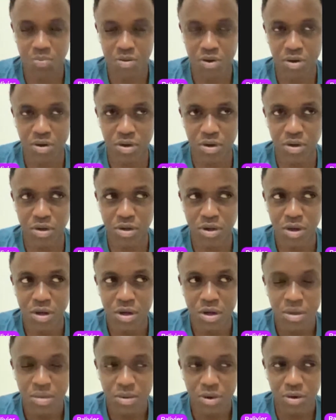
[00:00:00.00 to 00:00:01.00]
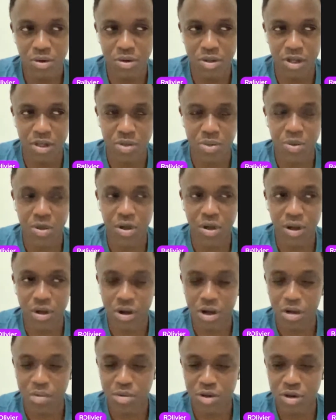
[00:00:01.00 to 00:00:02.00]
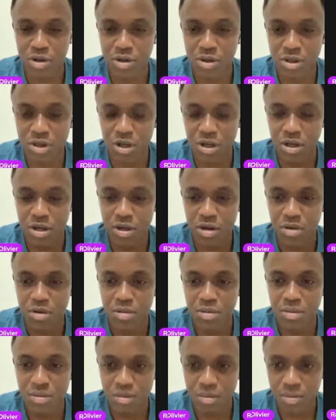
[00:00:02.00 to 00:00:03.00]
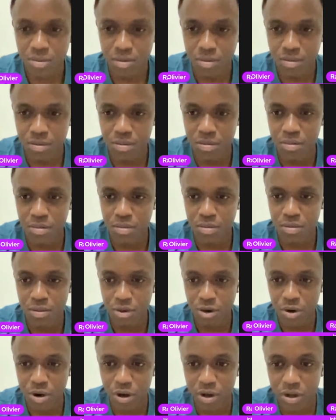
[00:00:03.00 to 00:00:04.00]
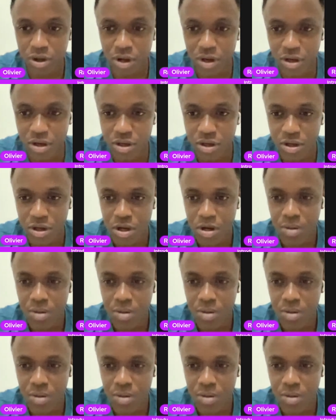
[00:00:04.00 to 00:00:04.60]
periods, because that's when companies take more interns.